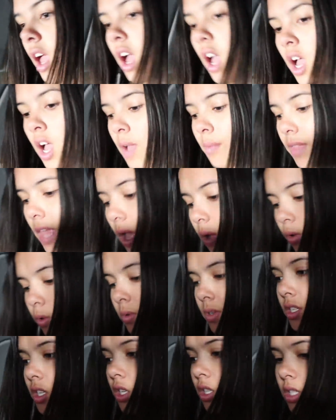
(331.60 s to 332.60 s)
That one
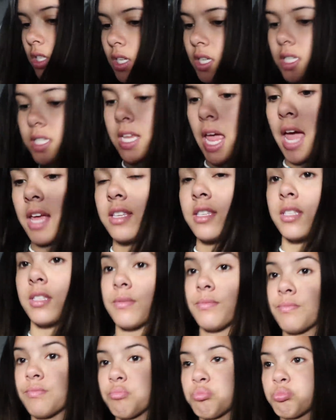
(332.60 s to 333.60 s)
was a success.